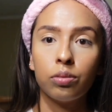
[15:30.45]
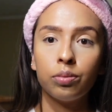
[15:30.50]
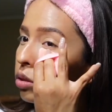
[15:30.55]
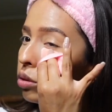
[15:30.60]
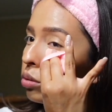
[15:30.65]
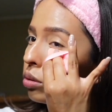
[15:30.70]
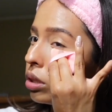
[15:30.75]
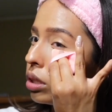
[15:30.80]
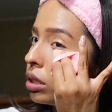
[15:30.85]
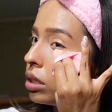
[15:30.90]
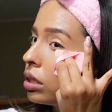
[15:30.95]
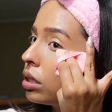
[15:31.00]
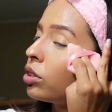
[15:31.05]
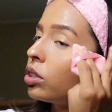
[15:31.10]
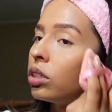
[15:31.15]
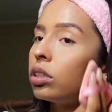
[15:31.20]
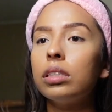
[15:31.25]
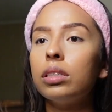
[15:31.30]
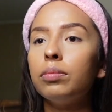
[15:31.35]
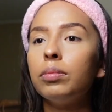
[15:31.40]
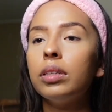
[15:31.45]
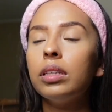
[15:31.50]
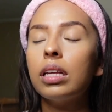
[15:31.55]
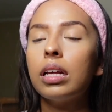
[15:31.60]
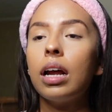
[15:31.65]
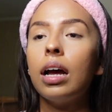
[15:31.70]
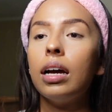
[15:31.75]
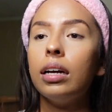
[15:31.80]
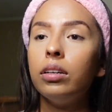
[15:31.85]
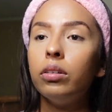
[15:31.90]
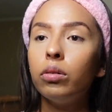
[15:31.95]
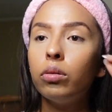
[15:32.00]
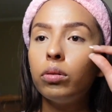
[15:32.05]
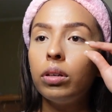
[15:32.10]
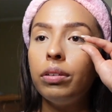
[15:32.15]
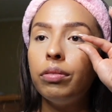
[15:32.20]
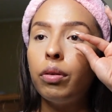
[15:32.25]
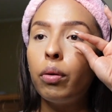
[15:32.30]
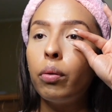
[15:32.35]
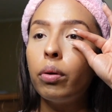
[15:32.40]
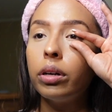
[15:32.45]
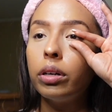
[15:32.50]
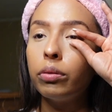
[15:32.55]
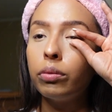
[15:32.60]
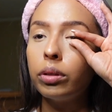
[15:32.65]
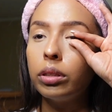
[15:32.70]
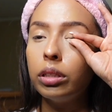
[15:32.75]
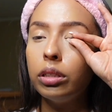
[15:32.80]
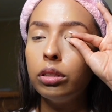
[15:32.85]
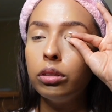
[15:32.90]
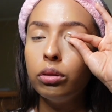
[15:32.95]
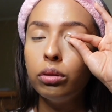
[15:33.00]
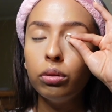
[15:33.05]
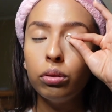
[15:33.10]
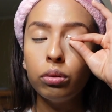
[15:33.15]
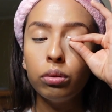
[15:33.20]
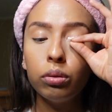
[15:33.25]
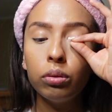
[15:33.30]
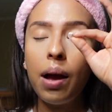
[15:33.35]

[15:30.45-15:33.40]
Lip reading: do this for something that I don't even want to really do,